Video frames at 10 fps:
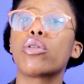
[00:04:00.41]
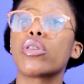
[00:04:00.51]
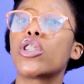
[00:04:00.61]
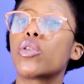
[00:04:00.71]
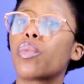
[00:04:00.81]

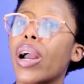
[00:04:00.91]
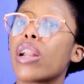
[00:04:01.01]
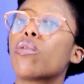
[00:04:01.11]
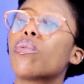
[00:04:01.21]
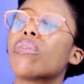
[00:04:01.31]
your
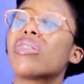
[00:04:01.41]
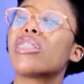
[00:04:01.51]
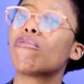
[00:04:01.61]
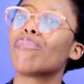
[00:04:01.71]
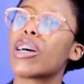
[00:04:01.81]
sweat will
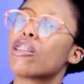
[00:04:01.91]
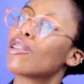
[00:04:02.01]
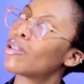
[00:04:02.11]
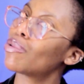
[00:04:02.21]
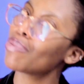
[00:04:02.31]
smell
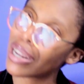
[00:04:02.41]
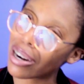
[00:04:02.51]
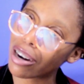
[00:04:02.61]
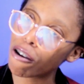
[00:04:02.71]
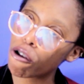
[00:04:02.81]

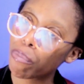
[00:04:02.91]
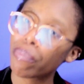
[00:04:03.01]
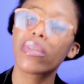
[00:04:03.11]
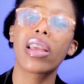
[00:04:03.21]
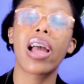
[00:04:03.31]
sweeter,
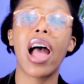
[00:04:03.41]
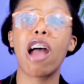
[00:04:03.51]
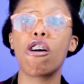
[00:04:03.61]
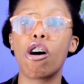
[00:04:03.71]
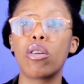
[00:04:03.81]

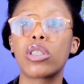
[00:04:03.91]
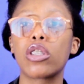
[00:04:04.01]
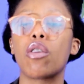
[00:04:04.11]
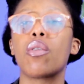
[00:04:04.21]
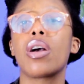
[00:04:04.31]
and
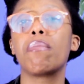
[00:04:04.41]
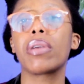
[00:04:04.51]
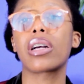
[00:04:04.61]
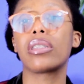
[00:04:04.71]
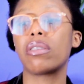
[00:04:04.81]
also
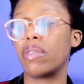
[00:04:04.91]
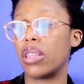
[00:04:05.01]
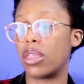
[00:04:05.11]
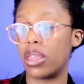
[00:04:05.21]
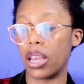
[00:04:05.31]
because of
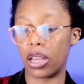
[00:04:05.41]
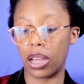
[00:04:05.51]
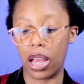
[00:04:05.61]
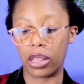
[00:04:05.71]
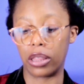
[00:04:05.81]
the
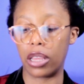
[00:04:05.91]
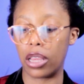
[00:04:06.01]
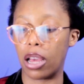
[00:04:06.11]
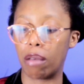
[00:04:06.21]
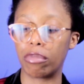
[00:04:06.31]
thick and
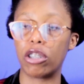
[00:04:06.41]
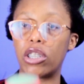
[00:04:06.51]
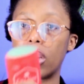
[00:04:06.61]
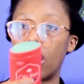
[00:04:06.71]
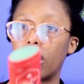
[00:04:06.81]
the
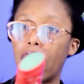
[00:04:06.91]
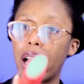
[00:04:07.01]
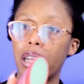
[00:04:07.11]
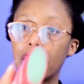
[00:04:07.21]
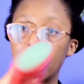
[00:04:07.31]

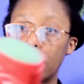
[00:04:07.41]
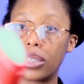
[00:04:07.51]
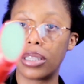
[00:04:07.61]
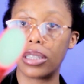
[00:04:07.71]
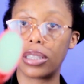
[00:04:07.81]
gel-like
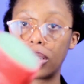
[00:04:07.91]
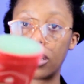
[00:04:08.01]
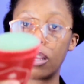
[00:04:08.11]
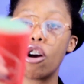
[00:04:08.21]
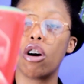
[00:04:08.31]

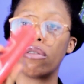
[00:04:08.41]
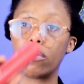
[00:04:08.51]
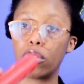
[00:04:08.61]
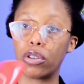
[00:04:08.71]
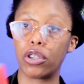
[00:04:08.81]
consistency
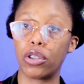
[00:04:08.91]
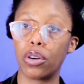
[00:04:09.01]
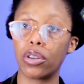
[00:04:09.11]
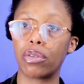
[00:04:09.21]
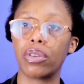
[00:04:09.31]
of your
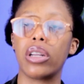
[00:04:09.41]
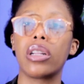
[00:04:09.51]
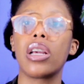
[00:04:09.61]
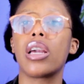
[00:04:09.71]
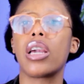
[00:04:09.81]

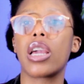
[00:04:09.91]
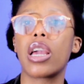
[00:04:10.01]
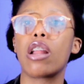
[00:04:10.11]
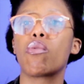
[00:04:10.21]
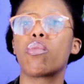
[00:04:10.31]
deodorant,
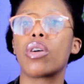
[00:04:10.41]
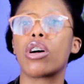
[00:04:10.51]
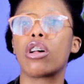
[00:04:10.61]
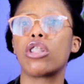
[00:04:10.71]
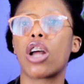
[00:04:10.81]
it
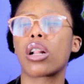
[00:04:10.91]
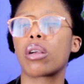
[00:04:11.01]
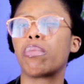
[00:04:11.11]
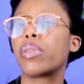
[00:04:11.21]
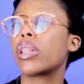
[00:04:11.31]
will
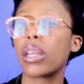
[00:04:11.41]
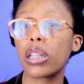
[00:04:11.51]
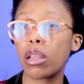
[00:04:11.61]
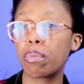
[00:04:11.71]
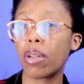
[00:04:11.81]
not
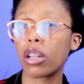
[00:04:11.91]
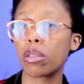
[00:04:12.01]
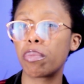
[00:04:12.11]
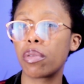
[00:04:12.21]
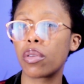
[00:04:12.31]
completely block
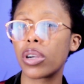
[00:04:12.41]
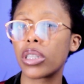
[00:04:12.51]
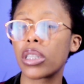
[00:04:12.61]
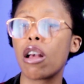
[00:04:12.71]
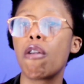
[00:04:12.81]
the
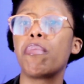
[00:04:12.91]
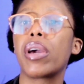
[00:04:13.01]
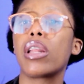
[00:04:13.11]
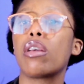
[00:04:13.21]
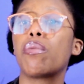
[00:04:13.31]
pores,
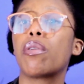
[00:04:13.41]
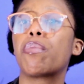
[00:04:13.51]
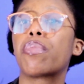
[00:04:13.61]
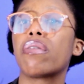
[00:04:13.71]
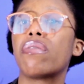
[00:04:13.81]
but it
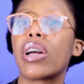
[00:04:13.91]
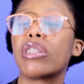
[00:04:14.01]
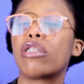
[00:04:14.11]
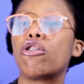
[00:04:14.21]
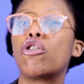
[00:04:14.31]
will
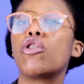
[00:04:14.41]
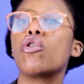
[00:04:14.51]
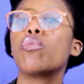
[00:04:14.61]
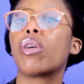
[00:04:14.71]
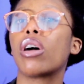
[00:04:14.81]
prevent a
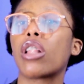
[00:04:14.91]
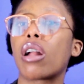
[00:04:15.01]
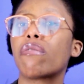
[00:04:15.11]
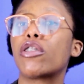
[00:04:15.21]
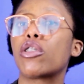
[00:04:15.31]

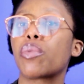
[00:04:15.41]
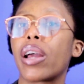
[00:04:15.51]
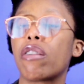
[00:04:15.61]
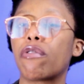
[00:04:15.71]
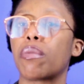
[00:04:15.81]
lot of
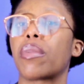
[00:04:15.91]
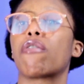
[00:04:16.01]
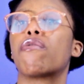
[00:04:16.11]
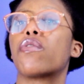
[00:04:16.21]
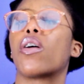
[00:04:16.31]
sweat from
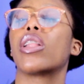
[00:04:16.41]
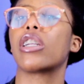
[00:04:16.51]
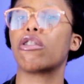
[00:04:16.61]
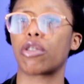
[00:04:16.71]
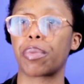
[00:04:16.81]
like
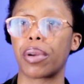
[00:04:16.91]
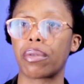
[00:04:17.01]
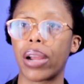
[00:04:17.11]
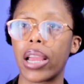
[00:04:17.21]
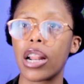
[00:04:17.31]
falling and
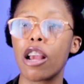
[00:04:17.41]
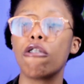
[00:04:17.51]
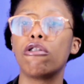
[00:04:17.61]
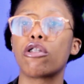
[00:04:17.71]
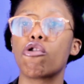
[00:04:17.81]
dripping, right?
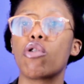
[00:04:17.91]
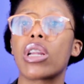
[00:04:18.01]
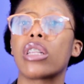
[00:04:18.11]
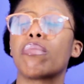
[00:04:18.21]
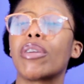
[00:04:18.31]
So
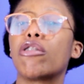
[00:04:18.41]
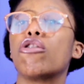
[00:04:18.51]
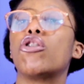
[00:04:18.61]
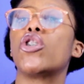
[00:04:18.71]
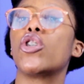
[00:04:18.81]
it is meant
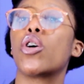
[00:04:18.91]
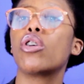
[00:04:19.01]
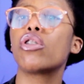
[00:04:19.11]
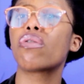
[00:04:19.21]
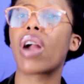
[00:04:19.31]
to
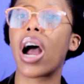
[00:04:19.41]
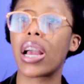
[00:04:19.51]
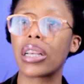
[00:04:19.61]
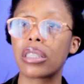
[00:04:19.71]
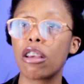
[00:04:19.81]

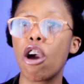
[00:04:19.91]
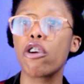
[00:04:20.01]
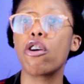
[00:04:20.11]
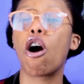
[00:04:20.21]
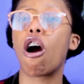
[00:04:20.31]
deodorize
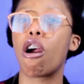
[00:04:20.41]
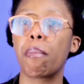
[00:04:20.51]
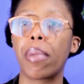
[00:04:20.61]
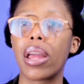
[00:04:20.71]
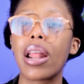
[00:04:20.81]
your
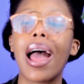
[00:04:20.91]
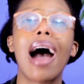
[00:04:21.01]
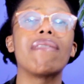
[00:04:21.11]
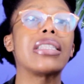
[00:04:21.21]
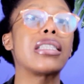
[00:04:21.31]
armpit,
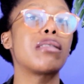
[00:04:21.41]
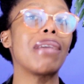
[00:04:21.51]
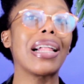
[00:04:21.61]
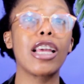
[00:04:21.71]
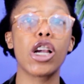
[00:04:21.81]
have it
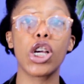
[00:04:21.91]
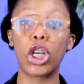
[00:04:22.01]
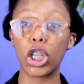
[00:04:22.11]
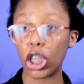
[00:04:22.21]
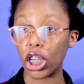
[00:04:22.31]

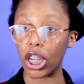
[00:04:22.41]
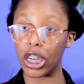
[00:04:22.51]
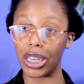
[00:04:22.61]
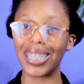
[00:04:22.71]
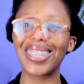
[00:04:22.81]
smelling
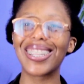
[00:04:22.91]
good,